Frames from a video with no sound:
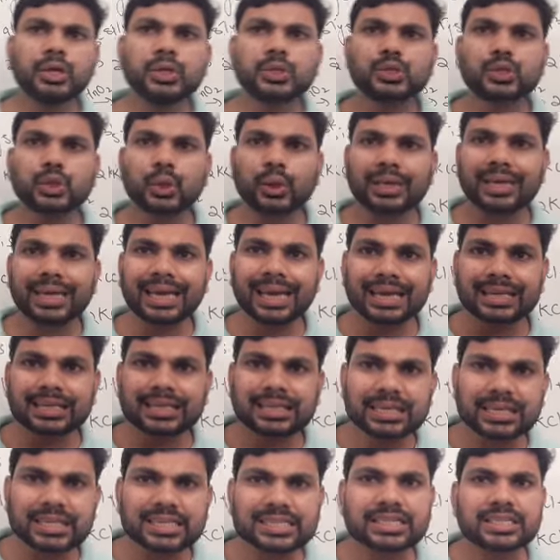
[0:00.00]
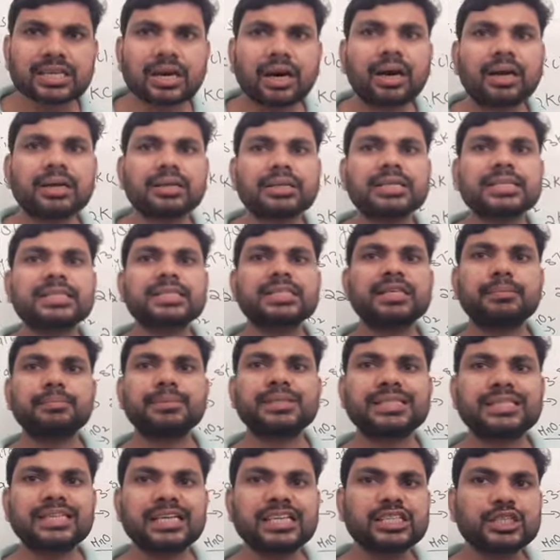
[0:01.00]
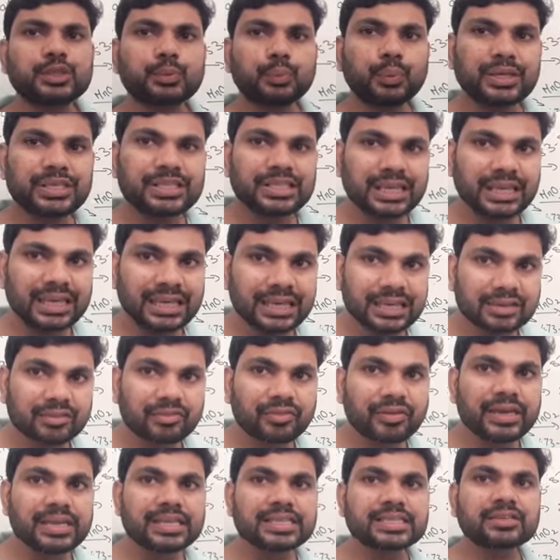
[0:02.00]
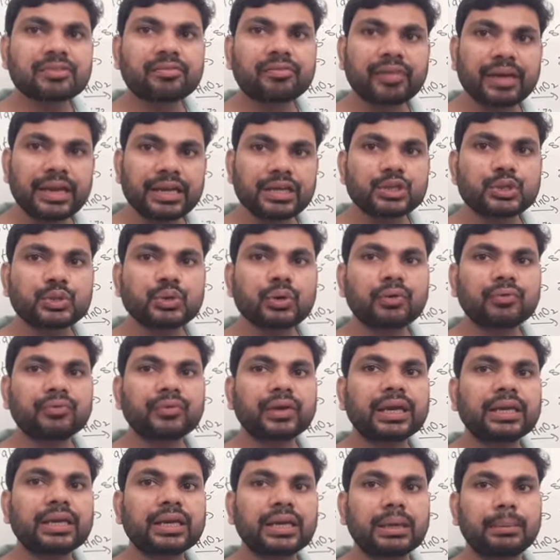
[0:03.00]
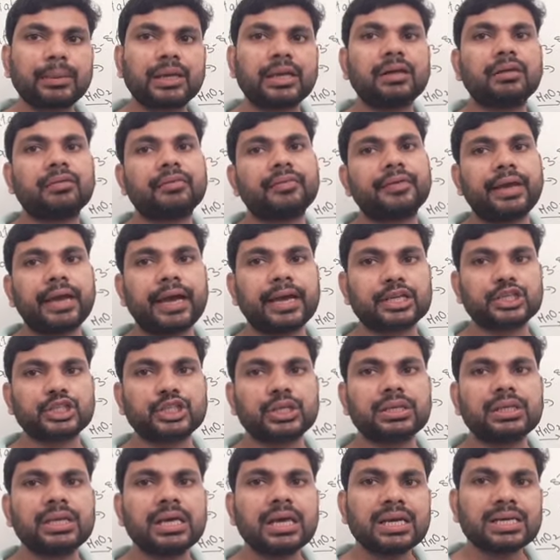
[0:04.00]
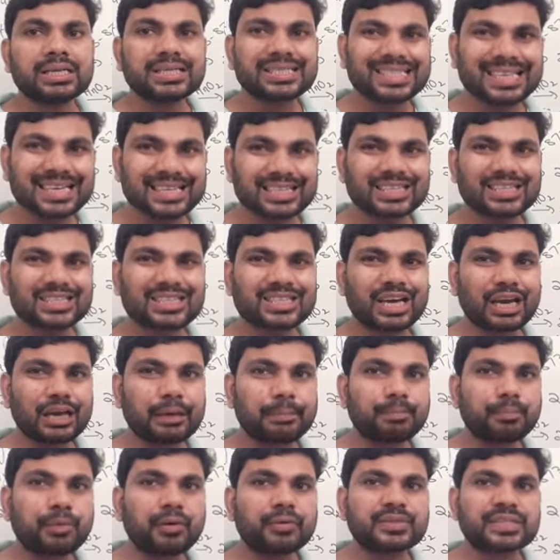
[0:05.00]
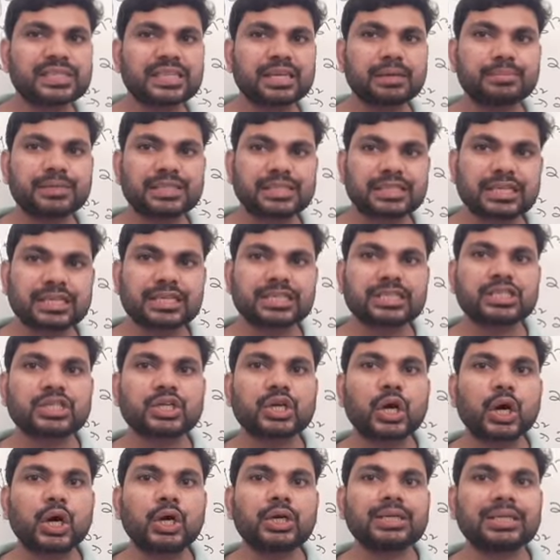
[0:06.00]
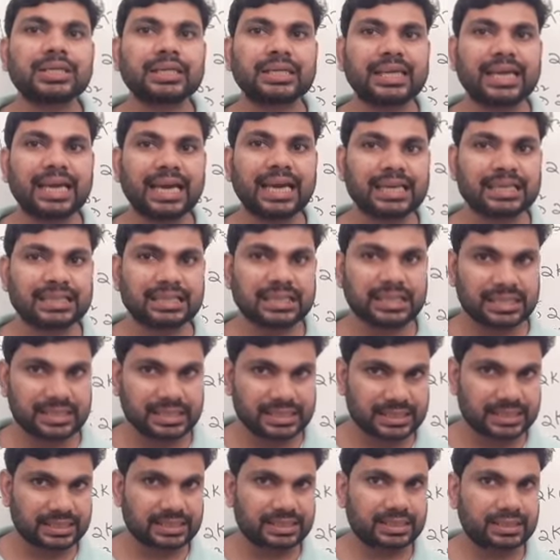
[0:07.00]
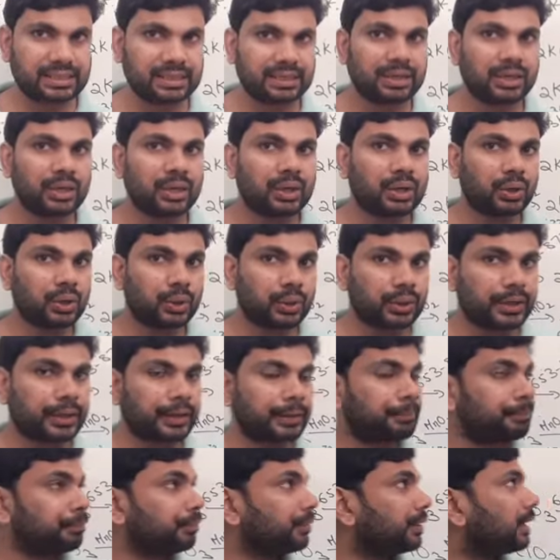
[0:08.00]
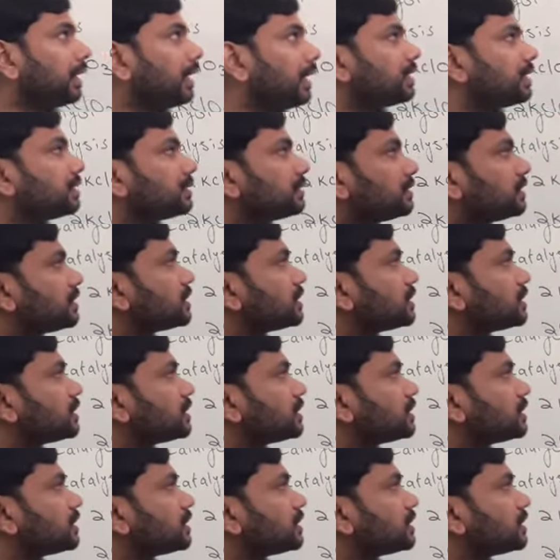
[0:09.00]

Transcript: so catalysts are the substance which increase rate of a chemical reaction. Such type of substance called catalyst. Okay, and